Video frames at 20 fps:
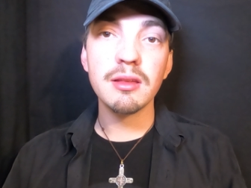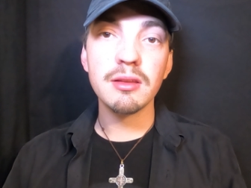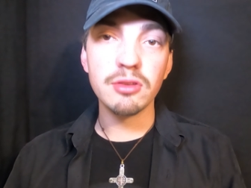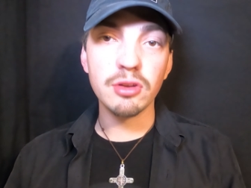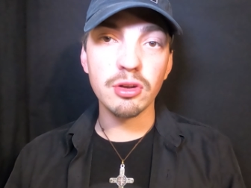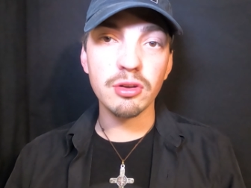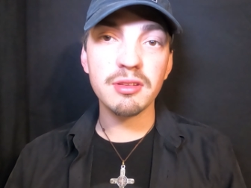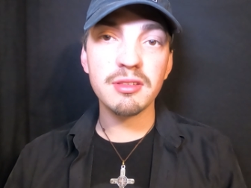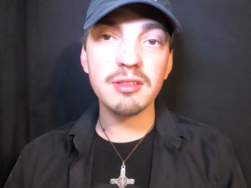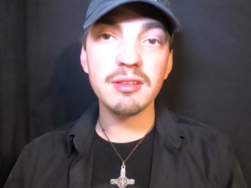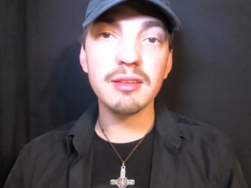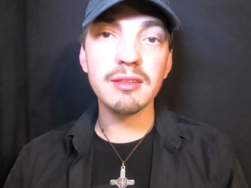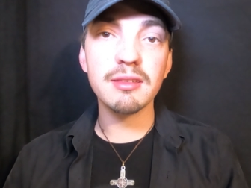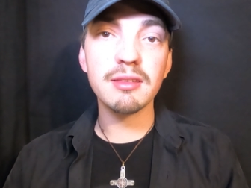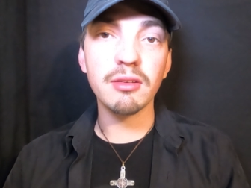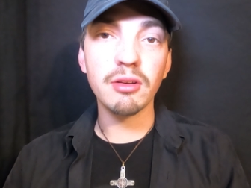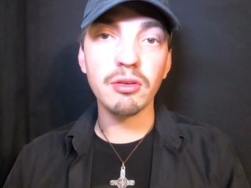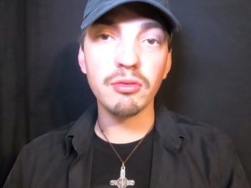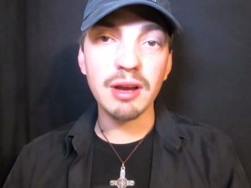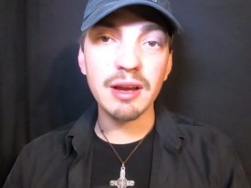
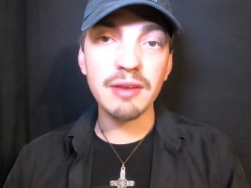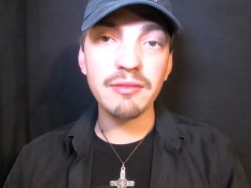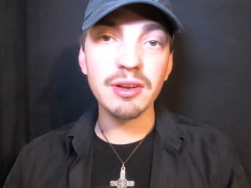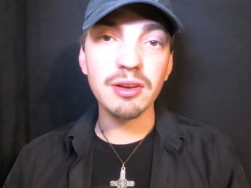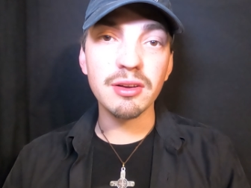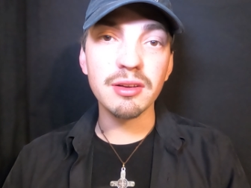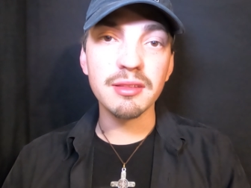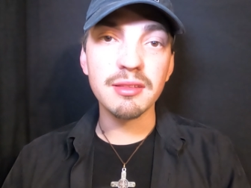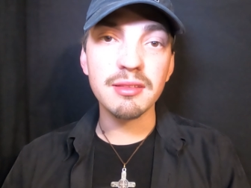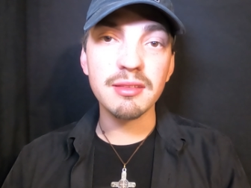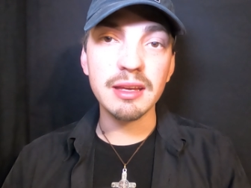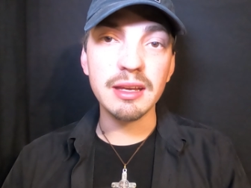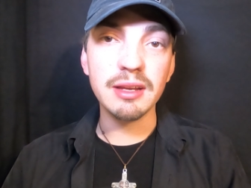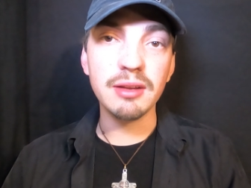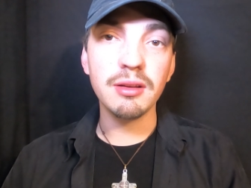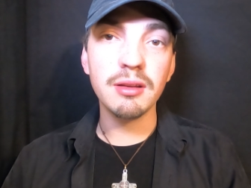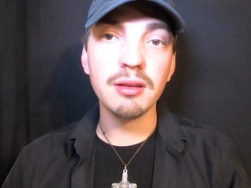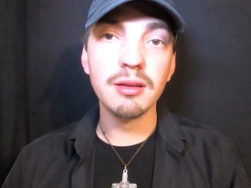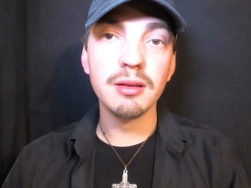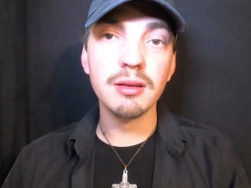Nurses arriving on
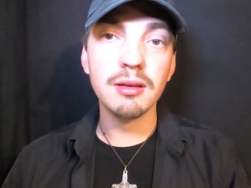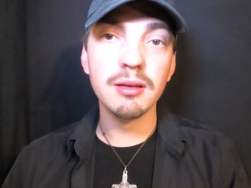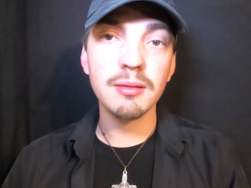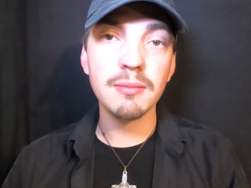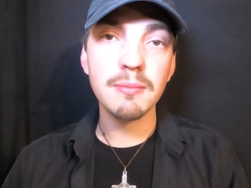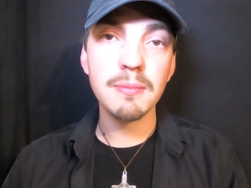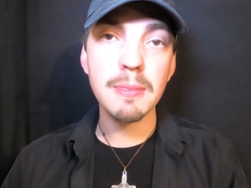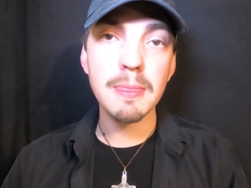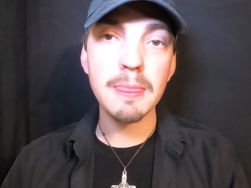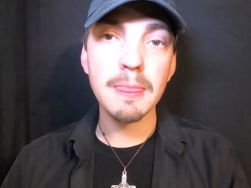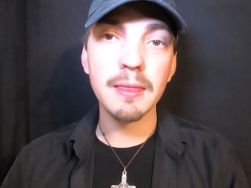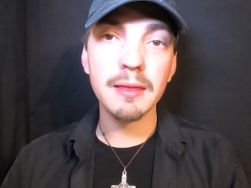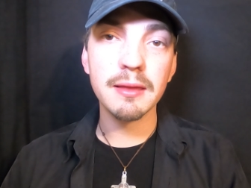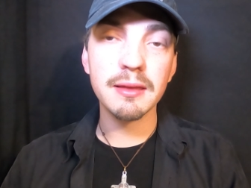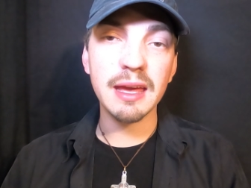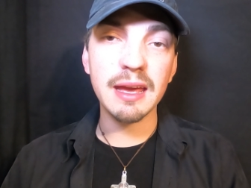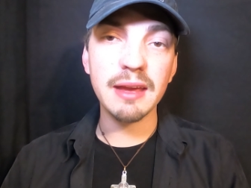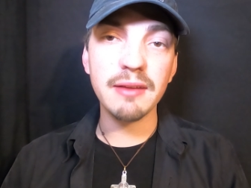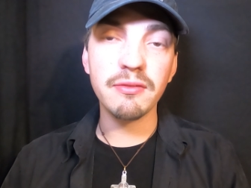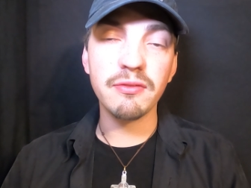scene
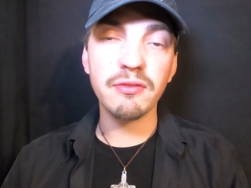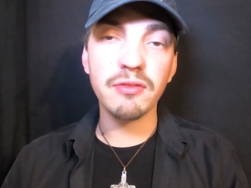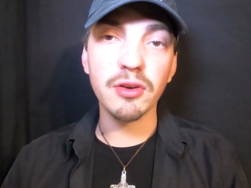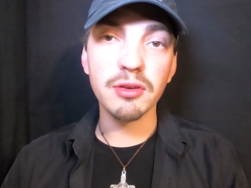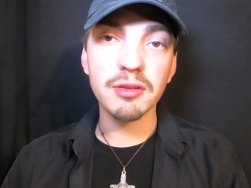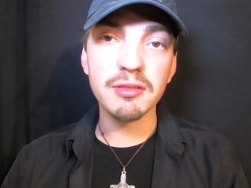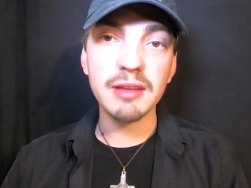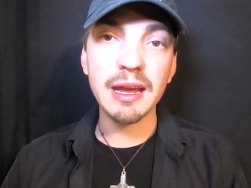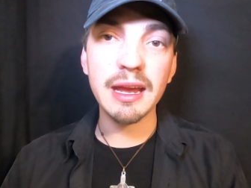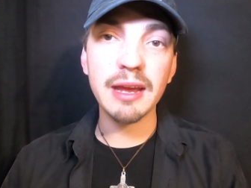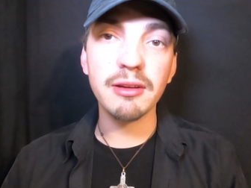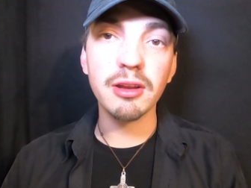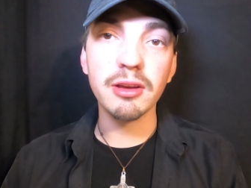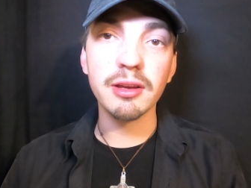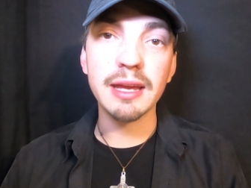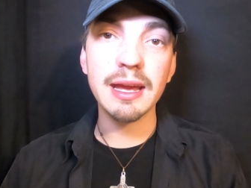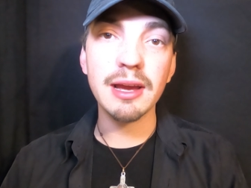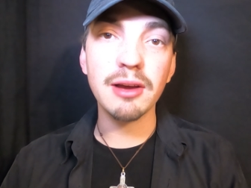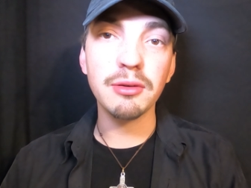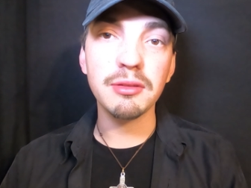gave first-hand
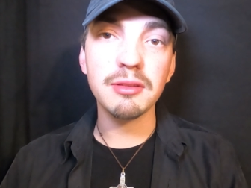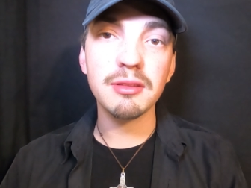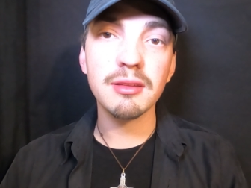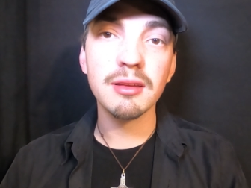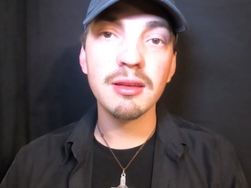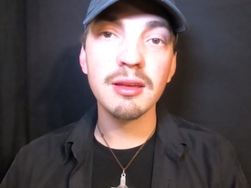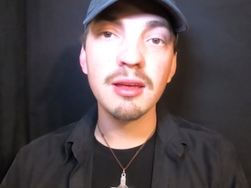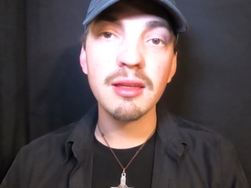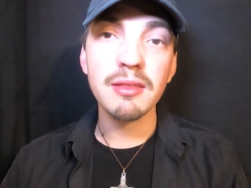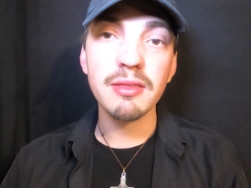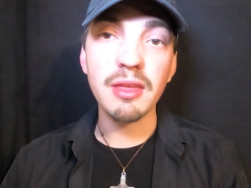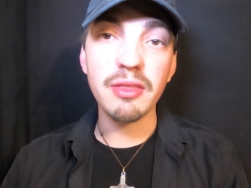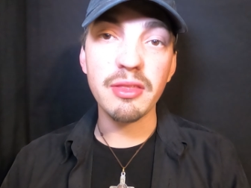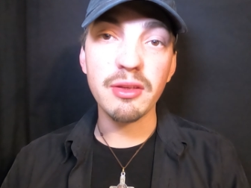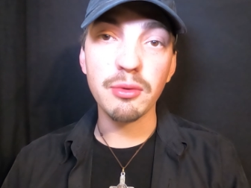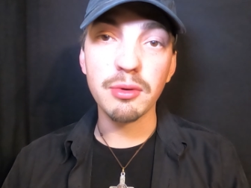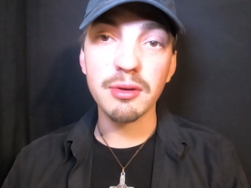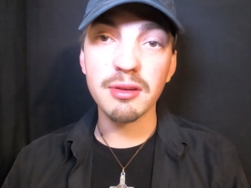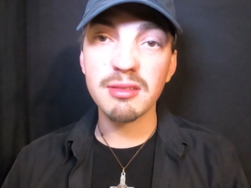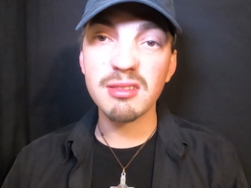accounts that
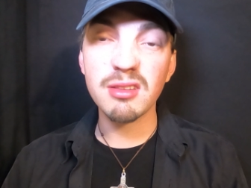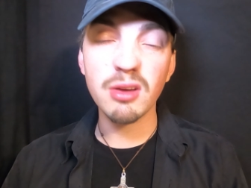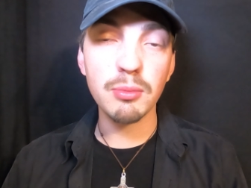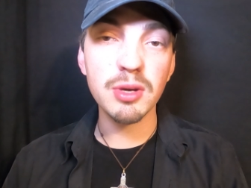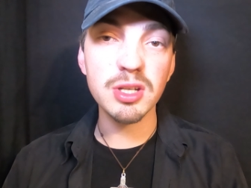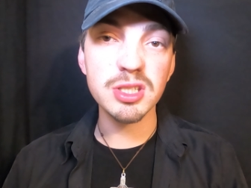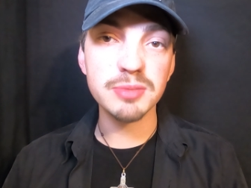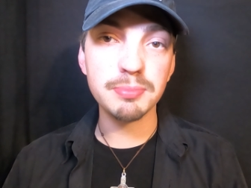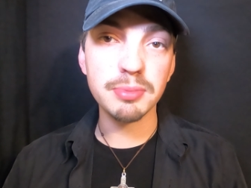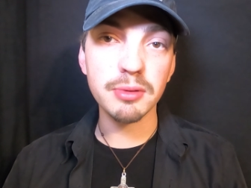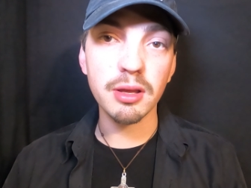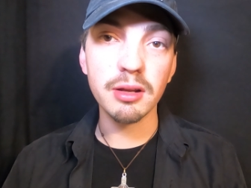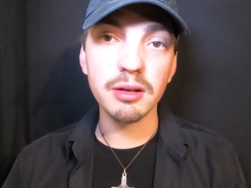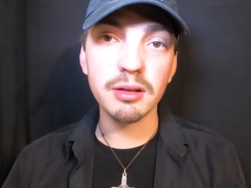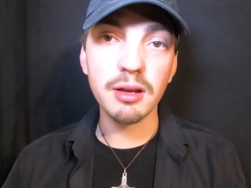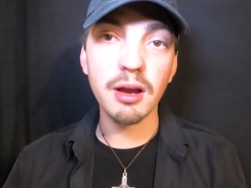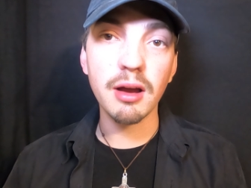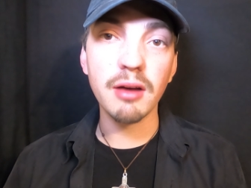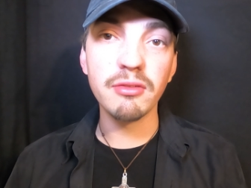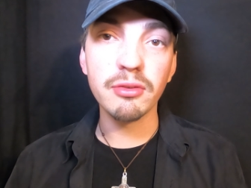there was so much
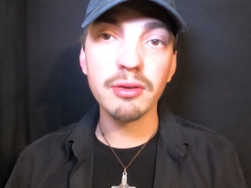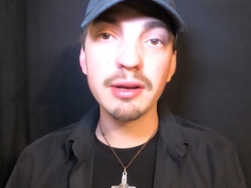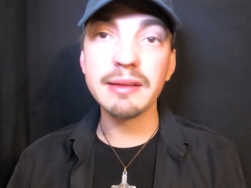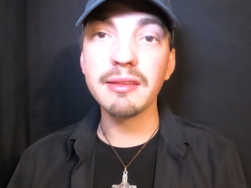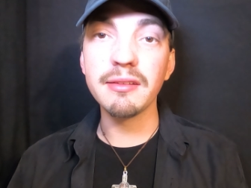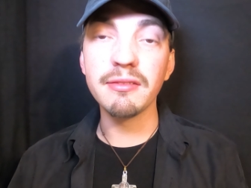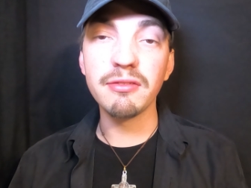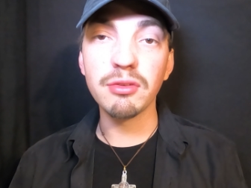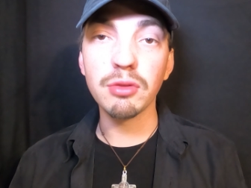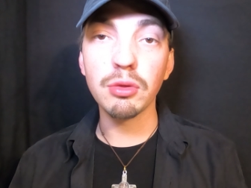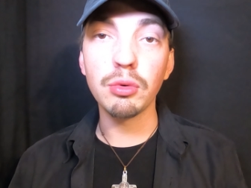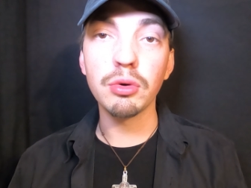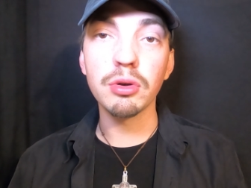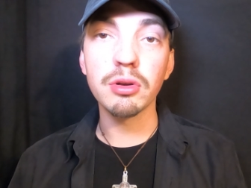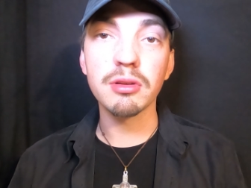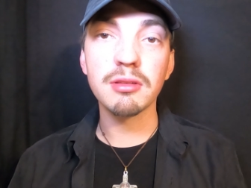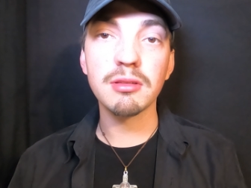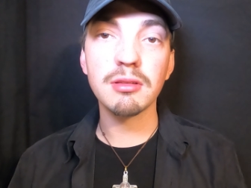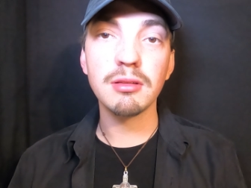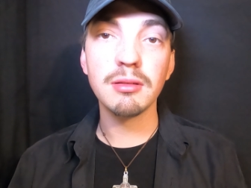blood covering the
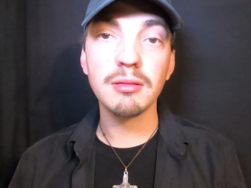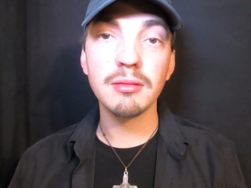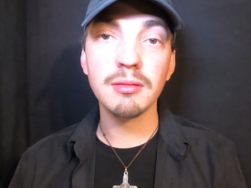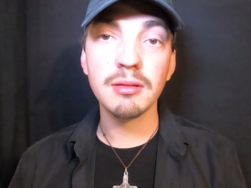floors